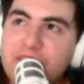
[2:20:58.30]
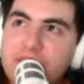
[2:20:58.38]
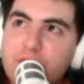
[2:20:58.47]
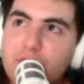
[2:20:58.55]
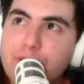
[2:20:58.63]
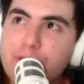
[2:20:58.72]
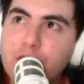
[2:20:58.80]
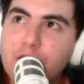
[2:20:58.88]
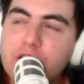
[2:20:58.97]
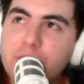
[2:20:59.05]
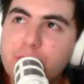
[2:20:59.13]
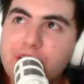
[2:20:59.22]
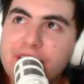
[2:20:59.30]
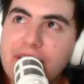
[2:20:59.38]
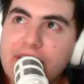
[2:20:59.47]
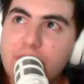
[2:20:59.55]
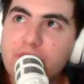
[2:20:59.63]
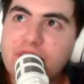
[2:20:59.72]
when you're
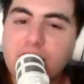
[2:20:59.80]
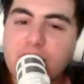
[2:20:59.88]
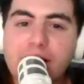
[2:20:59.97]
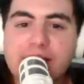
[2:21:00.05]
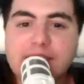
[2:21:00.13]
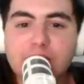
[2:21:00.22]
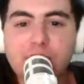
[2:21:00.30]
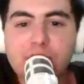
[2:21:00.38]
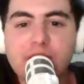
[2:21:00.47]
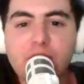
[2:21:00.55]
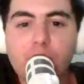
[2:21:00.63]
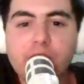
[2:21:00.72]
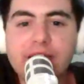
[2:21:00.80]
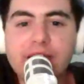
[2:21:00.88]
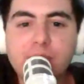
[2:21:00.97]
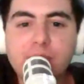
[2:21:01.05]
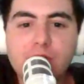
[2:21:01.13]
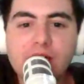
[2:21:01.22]
communicating with other players, if you can only
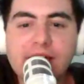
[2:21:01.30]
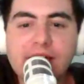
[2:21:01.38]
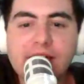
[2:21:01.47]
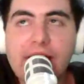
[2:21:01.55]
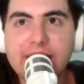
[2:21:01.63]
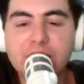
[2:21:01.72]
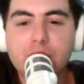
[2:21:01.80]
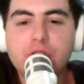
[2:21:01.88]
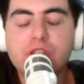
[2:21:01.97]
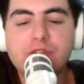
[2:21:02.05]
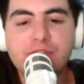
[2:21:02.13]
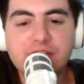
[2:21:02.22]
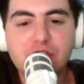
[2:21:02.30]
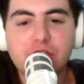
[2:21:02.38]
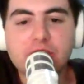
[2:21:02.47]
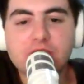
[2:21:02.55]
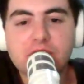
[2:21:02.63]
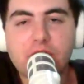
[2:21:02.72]
communicate in your
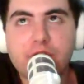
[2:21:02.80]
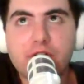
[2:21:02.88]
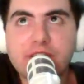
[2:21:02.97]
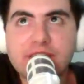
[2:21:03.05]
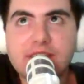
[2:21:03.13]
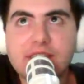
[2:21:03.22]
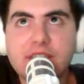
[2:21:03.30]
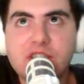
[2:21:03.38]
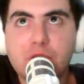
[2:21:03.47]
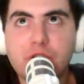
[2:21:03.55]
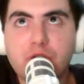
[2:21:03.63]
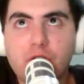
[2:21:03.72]
division? So, for instance, you're